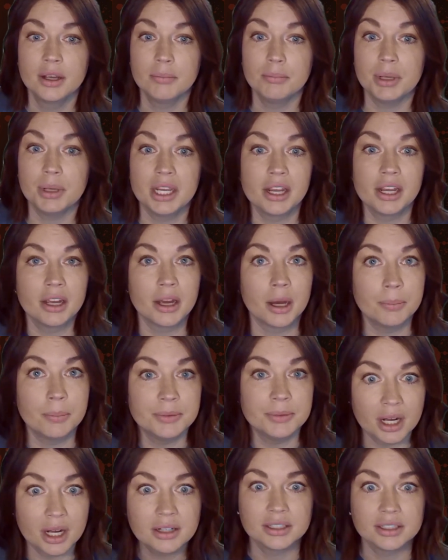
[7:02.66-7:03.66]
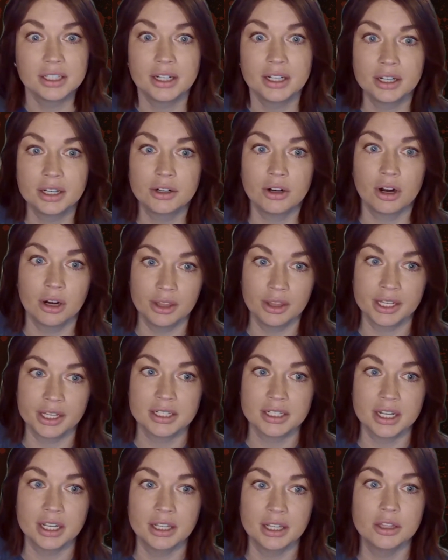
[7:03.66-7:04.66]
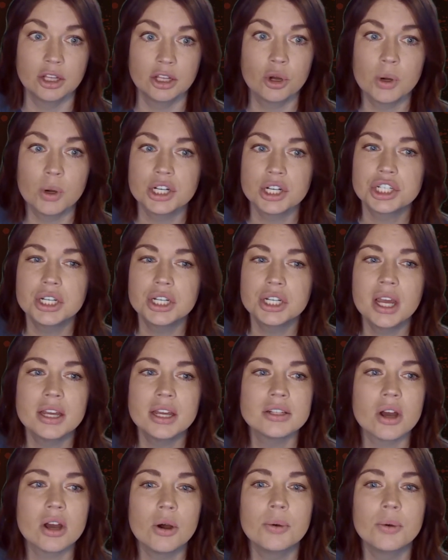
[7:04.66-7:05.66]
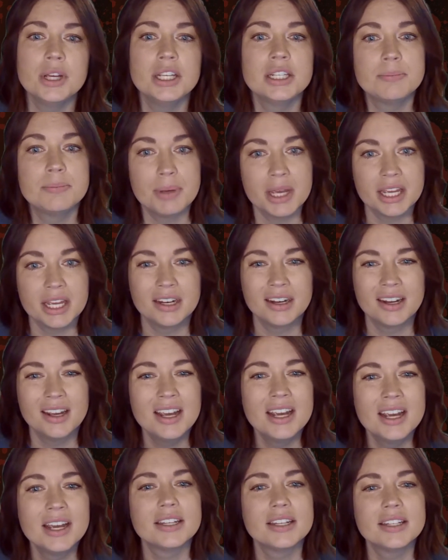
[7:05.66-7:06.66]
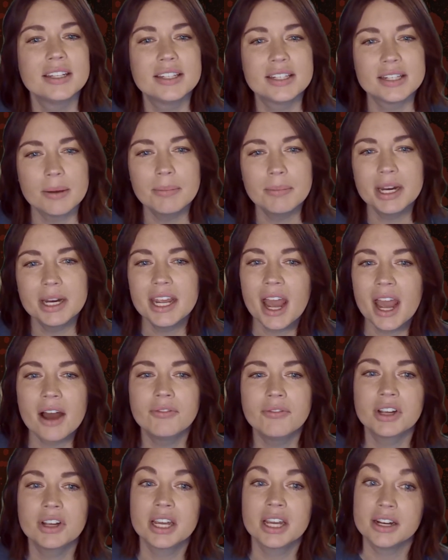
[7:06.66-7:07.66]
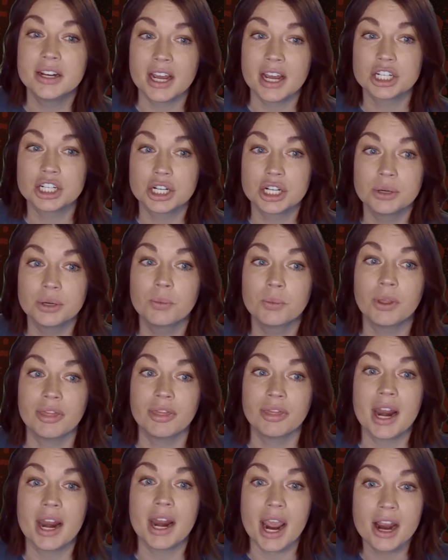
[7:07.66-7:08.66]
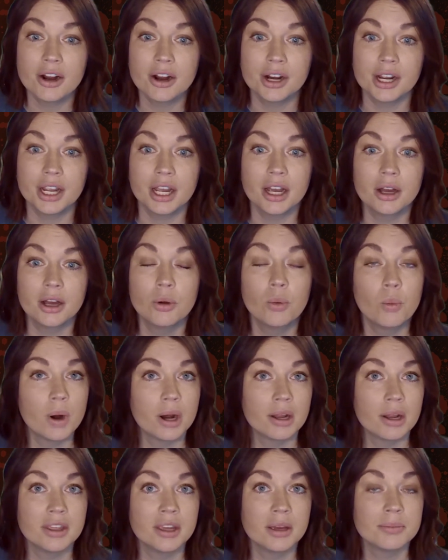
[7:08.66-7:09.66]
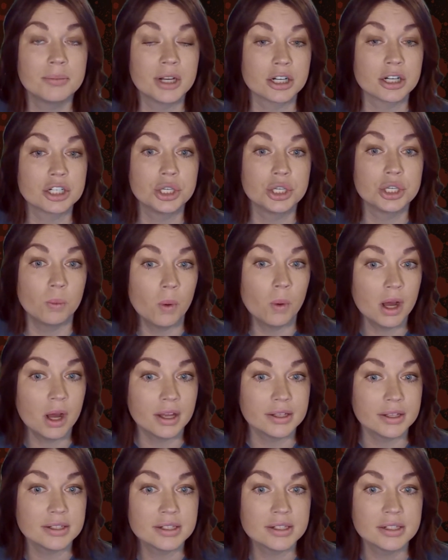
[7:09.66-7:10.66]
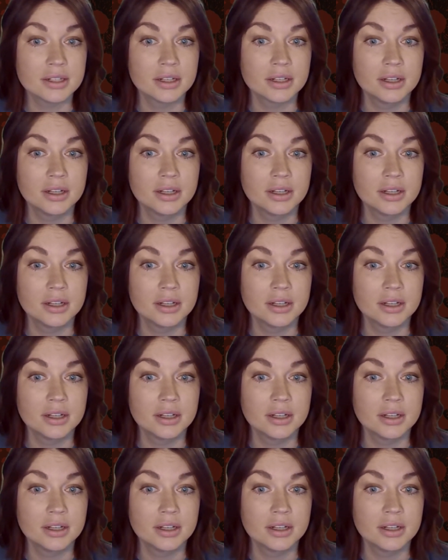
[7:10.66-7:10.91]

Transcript: being abducted in Arlington, the question has always been, did somebody have a connection with that area where the abduction was?